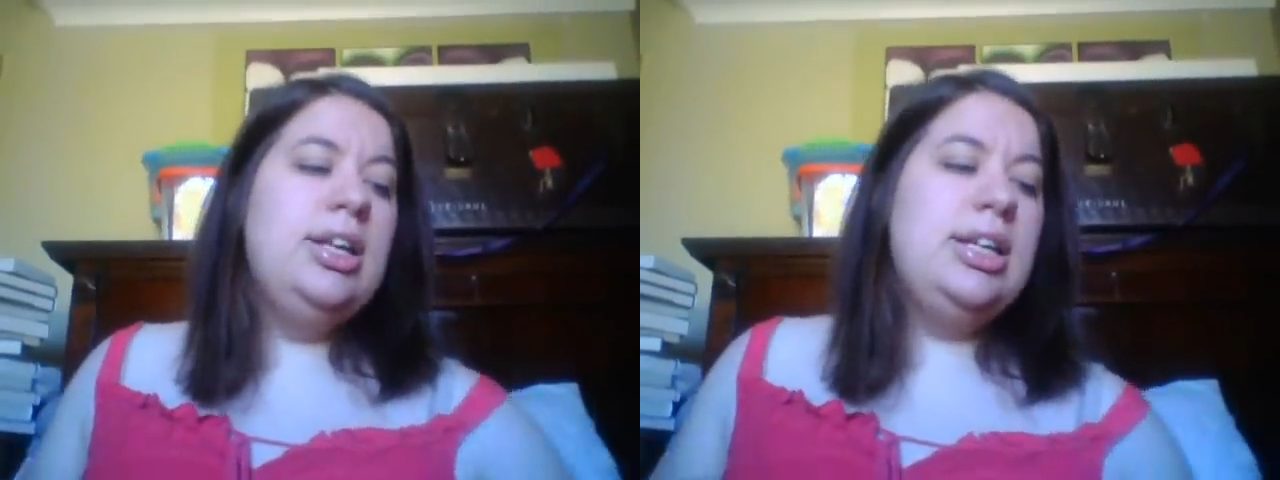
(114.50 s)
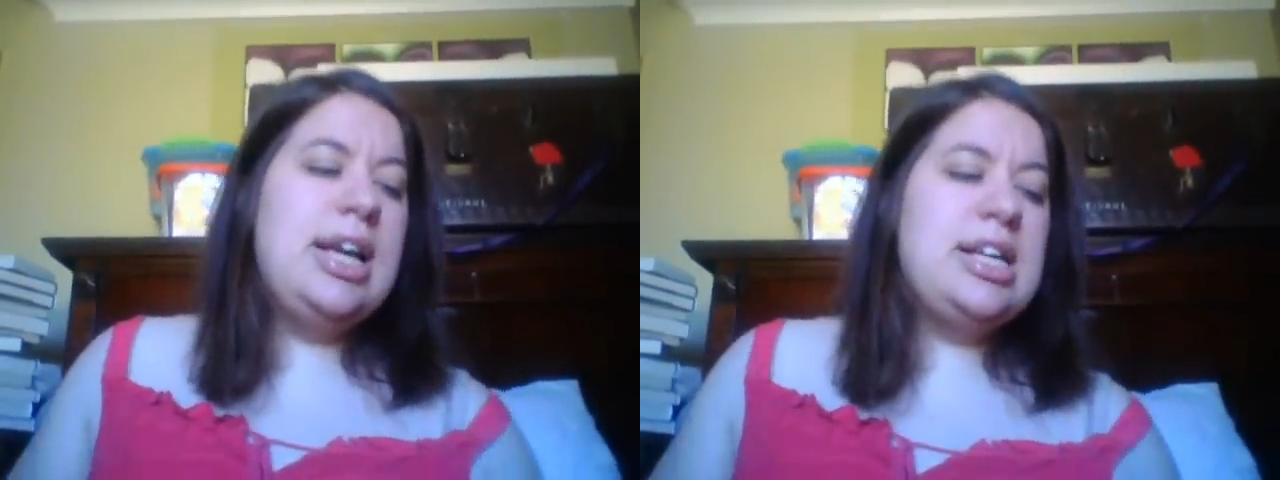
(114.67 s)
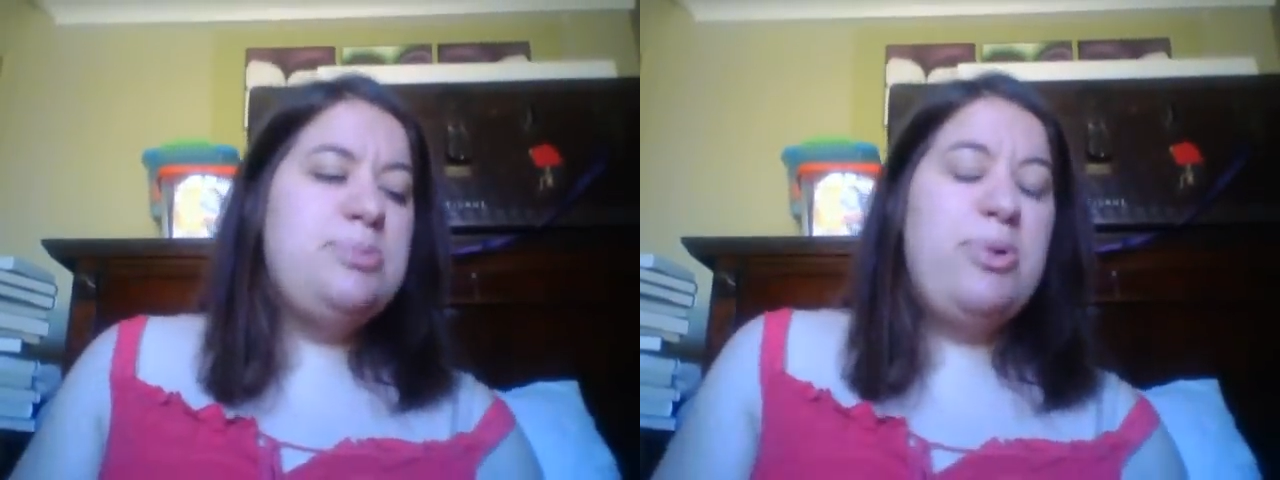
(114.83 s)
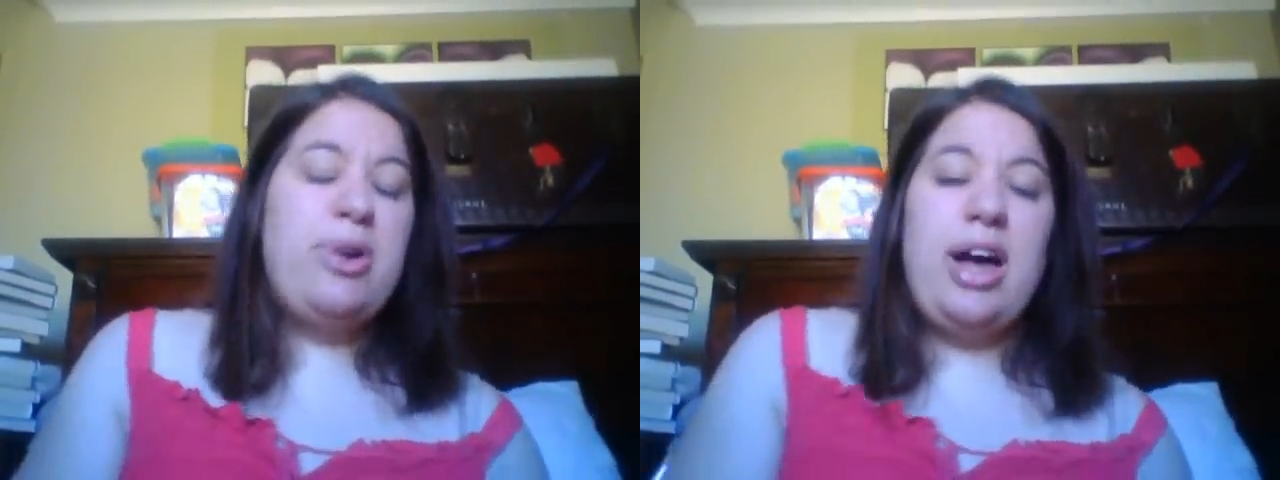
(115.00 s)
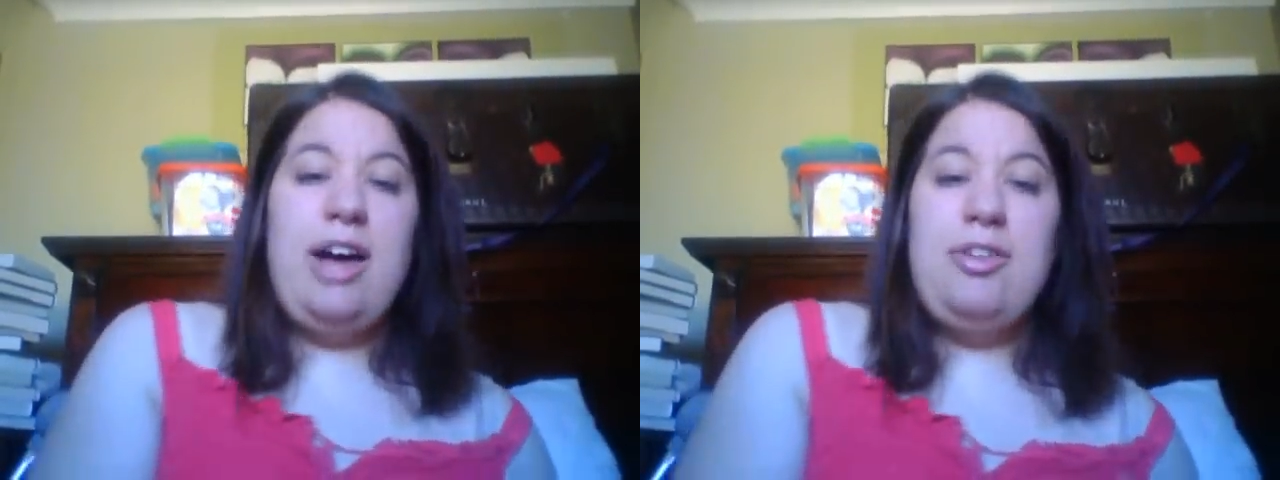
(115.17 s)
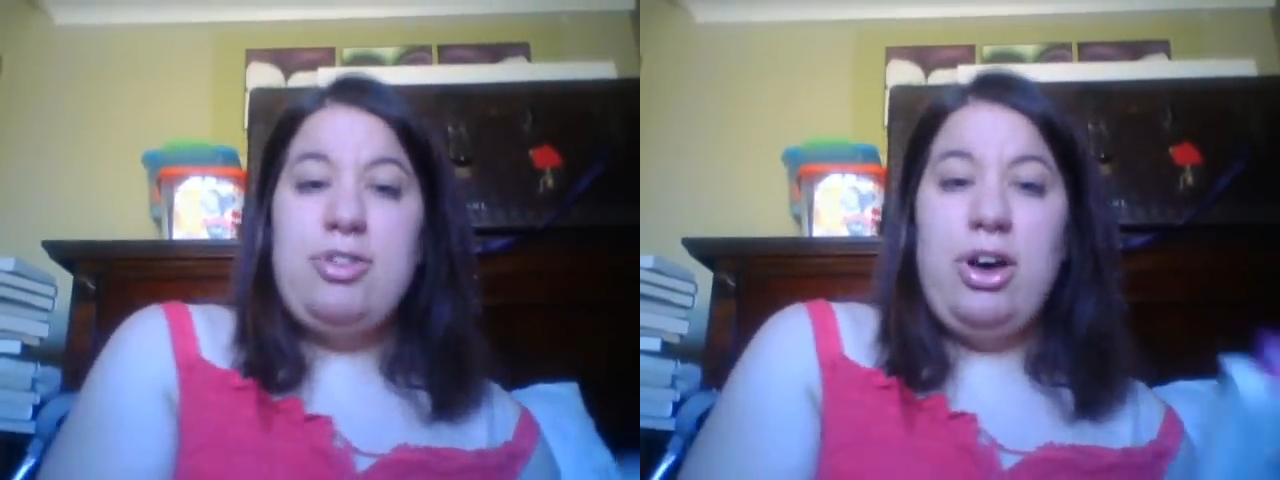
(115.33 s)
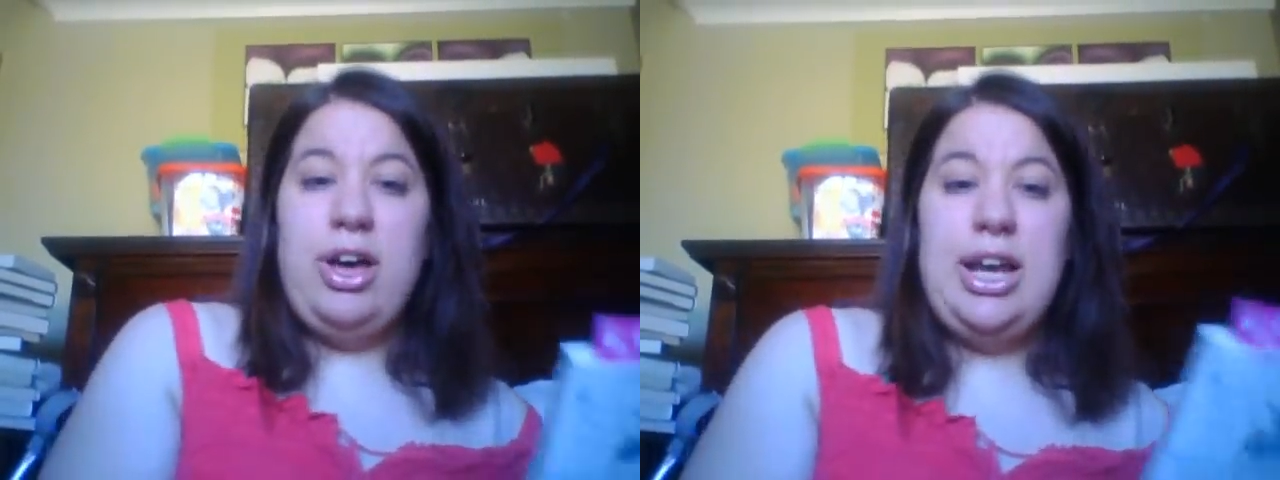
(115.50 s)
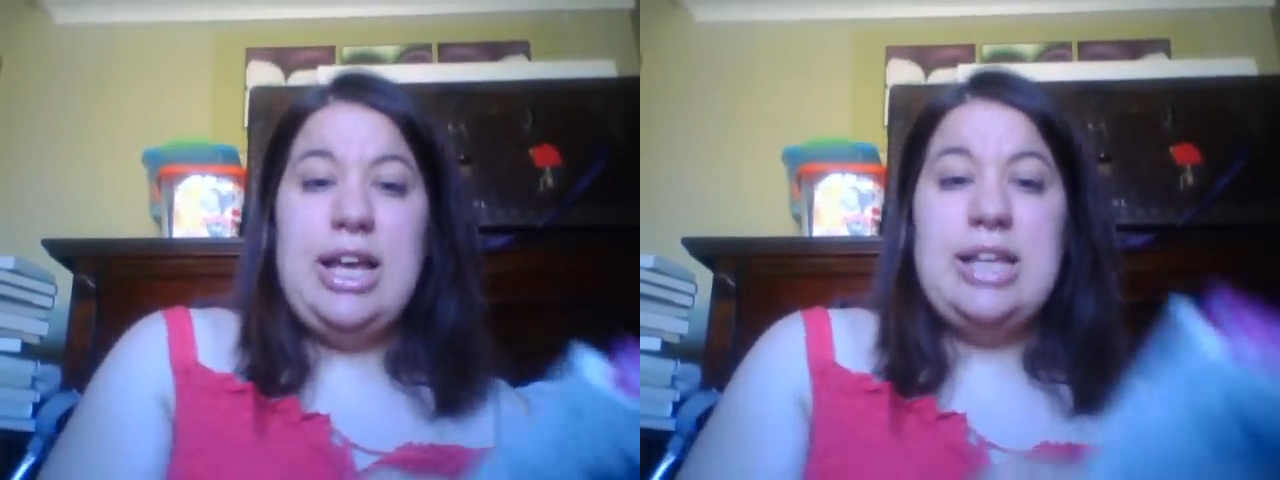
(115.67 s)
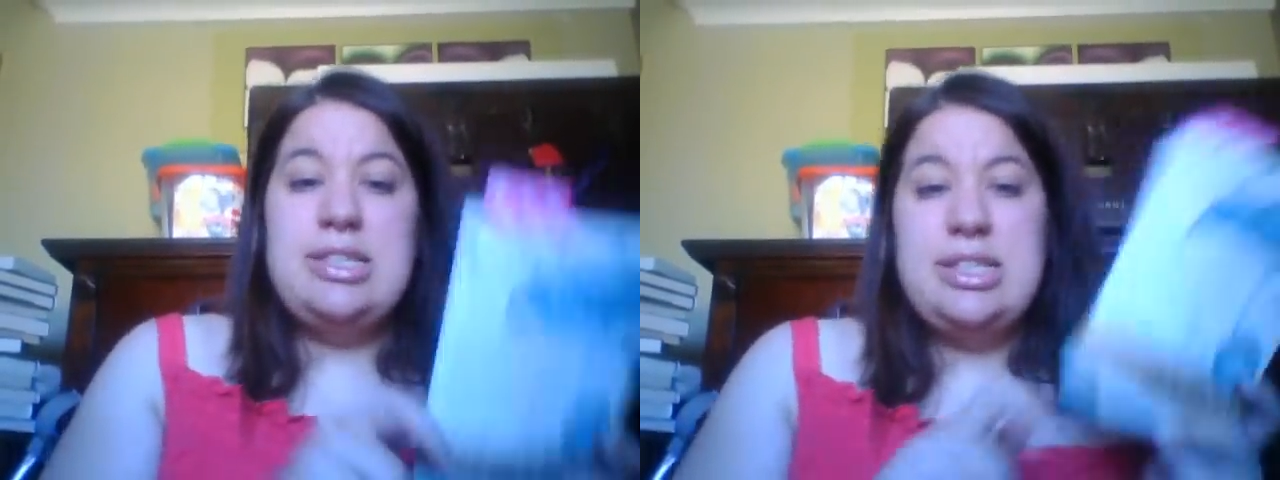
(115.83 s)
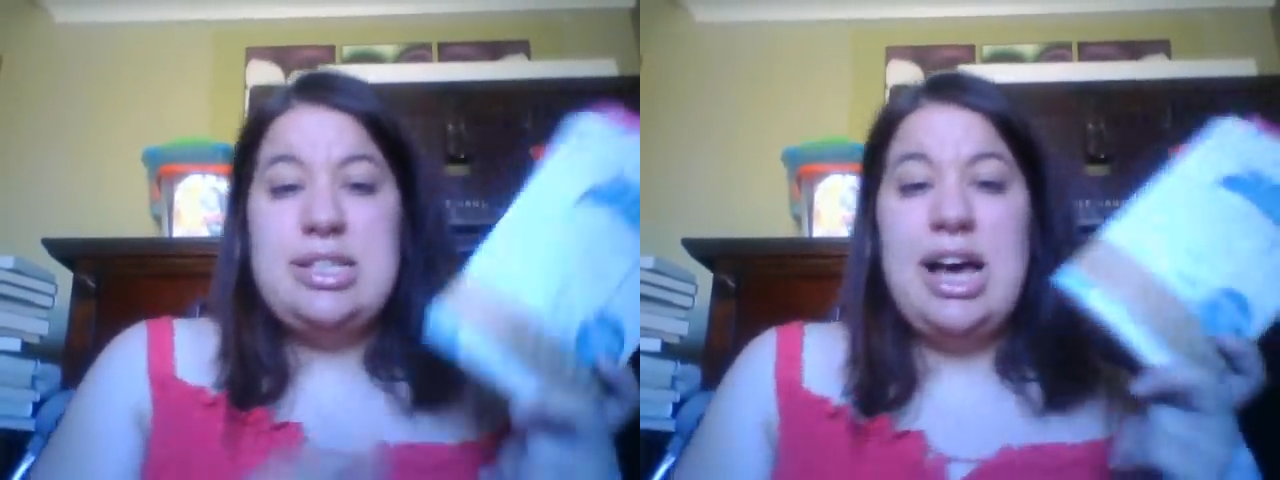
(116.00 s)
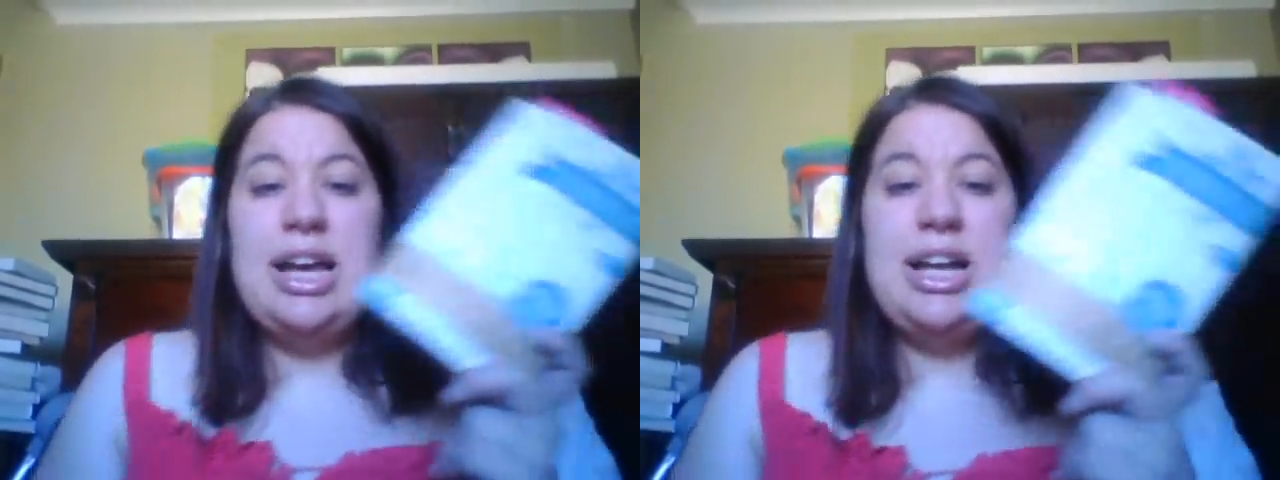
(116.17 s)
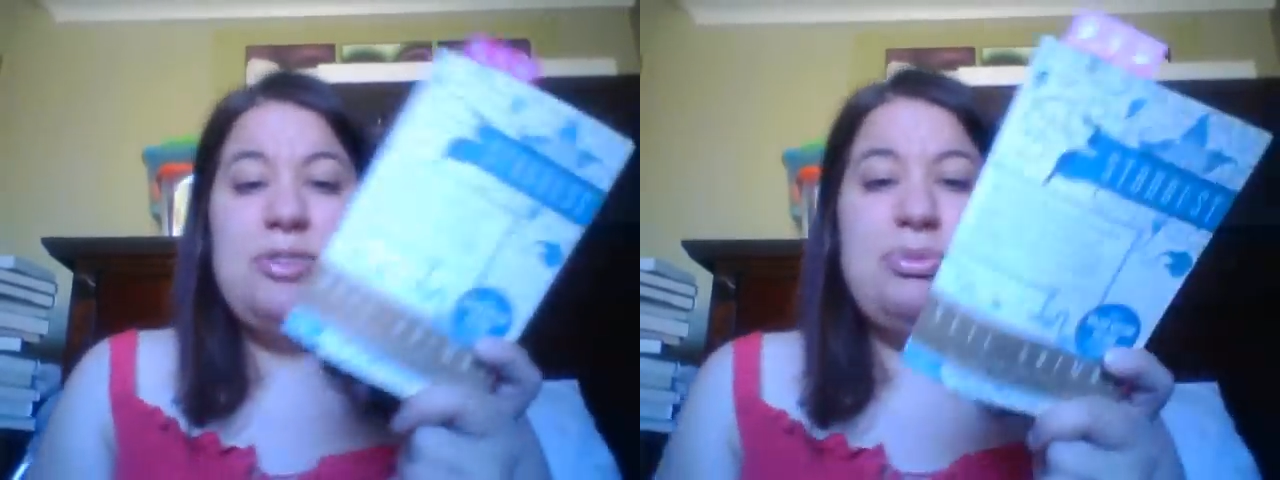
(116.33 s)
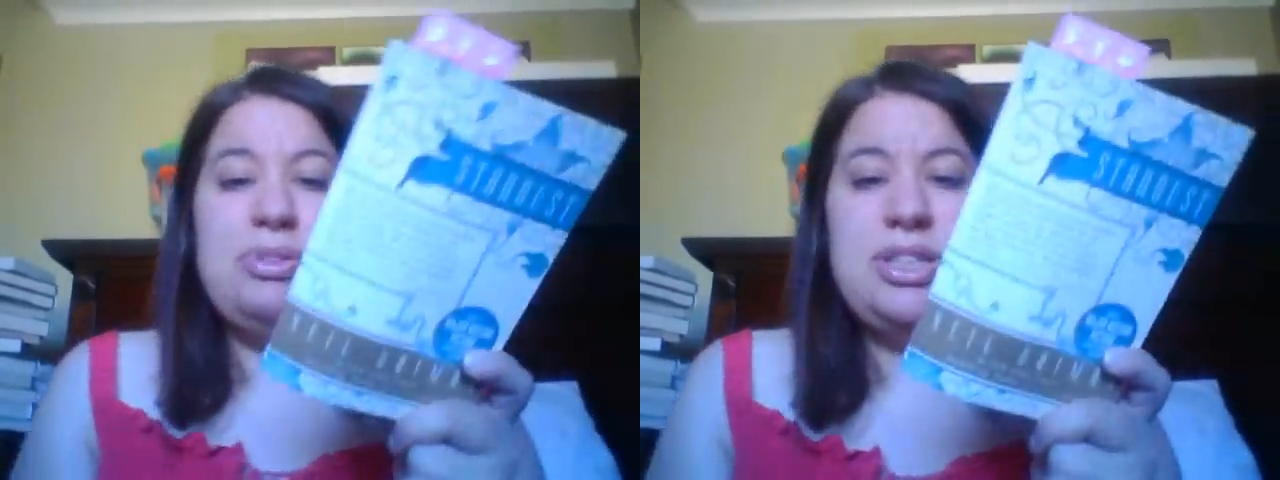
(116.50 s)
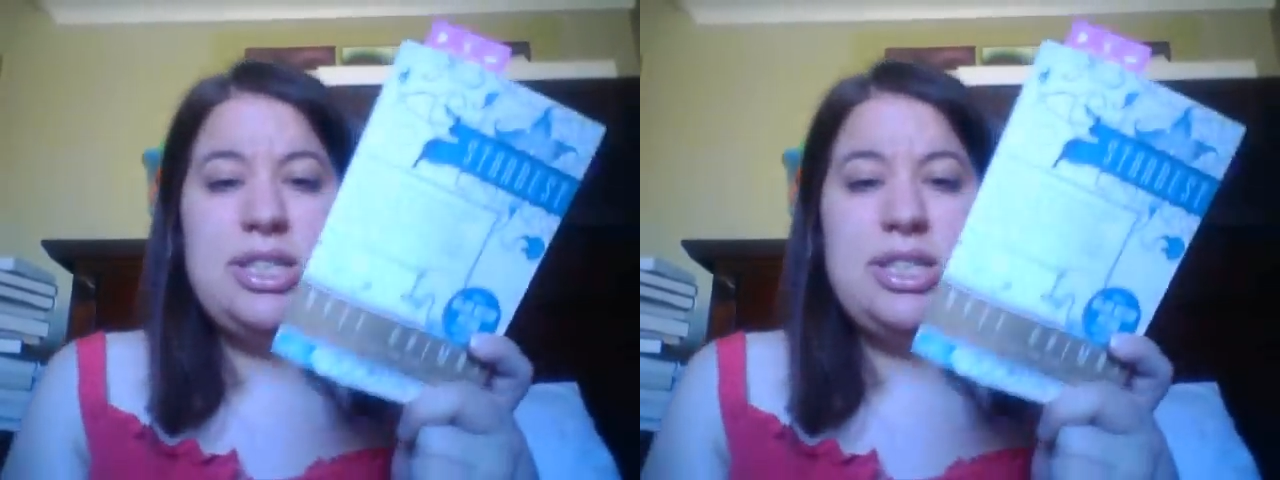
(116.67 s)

The next book I've got is Stardust